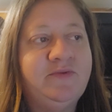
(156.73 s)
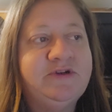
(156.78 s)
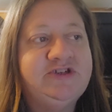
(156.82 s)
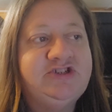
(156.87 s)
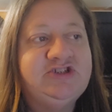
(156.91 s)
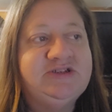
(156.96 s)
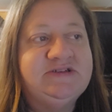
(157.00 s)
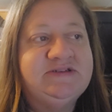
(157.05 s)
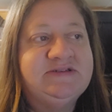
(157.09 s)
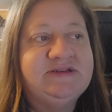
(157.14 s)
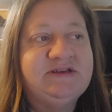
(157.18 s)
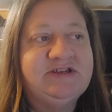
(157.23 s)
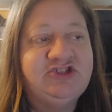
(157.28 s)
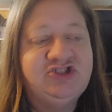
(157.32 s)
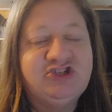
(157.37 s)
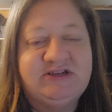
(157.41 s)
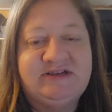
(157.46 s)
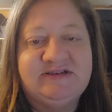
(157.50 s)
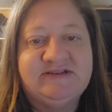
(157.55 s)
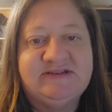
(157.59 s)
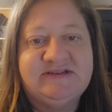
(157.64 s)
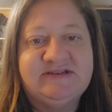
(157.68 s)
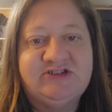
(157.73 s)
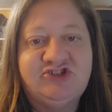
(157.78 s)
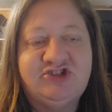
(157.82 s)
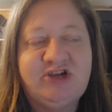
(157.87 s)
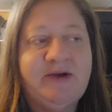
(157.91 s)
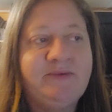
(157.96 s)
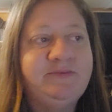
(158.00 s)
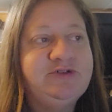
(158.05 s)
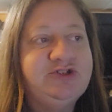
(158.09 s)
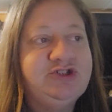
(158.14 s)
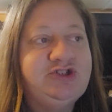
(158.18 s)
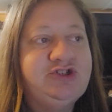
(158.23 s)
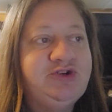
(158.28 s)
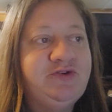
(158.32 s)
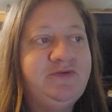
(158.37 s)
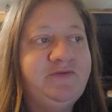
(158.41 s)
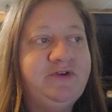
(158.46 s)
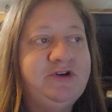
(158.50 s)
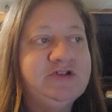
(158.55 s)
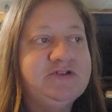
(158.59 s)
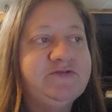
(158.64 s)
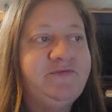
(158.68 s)
which is in Genesis chapter 2,
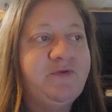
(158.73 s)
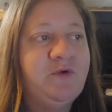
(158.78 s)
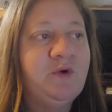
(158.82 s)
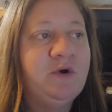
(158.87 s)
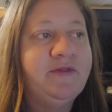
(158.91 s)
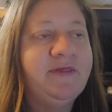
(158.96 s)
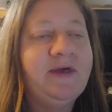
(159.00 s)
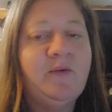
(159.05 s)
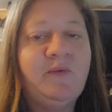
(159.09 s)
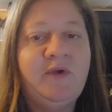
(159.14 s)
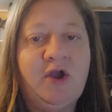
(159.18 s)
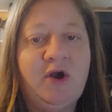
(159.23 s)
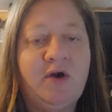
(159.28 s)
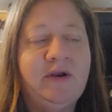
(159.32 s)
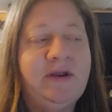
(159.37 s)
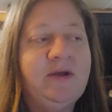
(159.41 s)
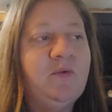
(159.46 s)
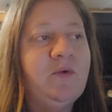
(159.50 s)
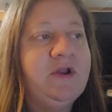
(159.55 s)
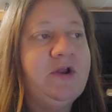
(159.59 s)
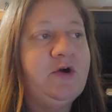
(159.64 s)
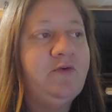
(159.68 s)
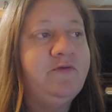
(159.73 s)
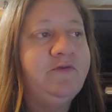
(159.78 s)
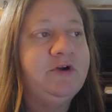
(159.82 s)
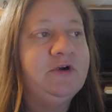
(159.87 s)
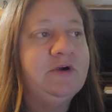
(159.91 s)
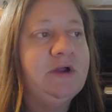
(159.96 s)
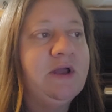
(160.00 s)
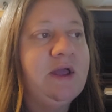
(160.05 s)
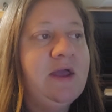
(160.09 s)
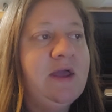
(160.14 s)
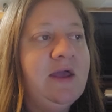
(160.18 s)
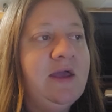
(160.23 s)
verse 4, that we already went over,